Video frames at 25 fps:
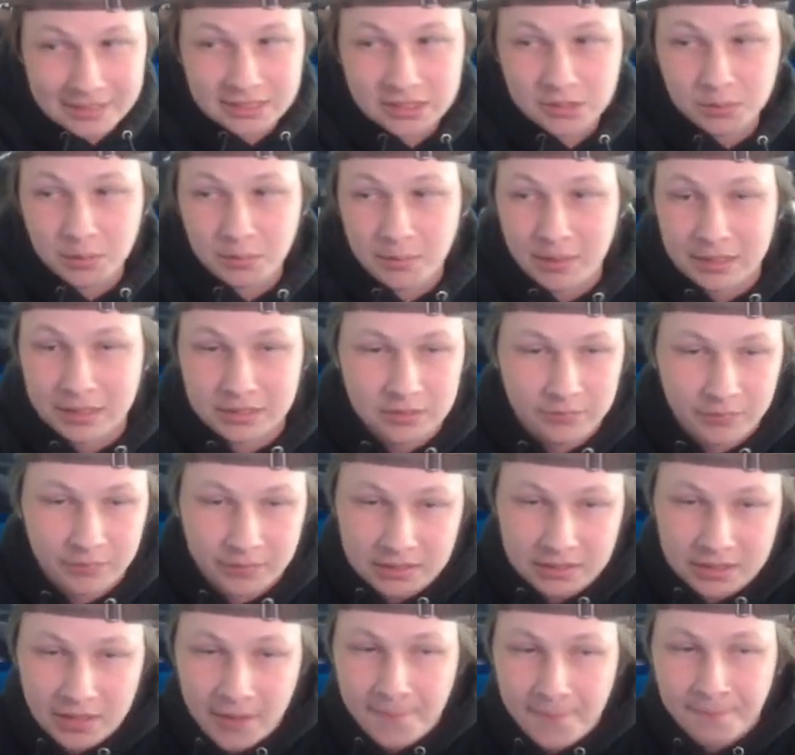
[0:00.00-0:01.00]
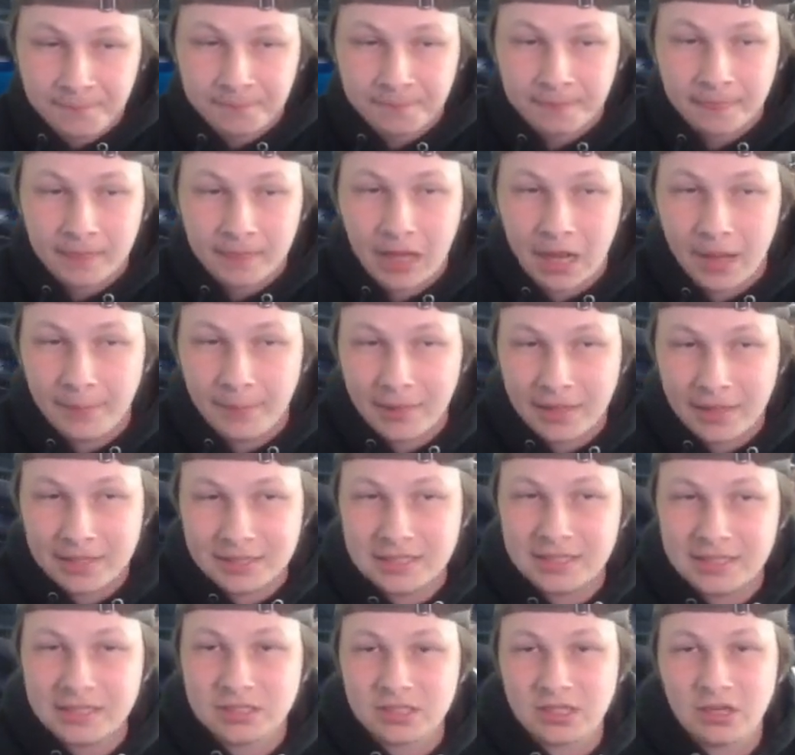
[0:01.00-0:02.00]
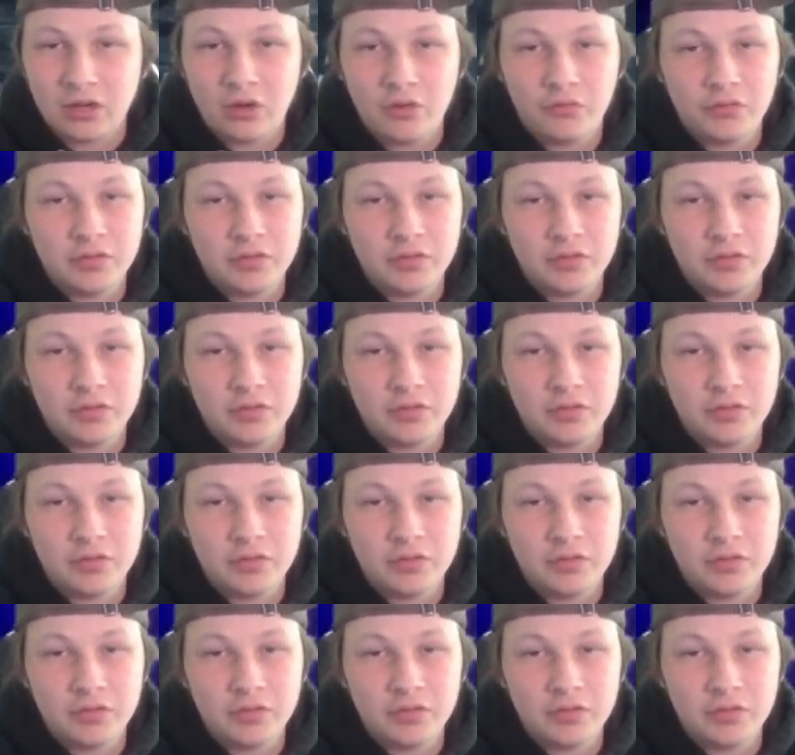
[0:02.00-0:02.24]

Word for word: HP, max defense. Um, as he is going to go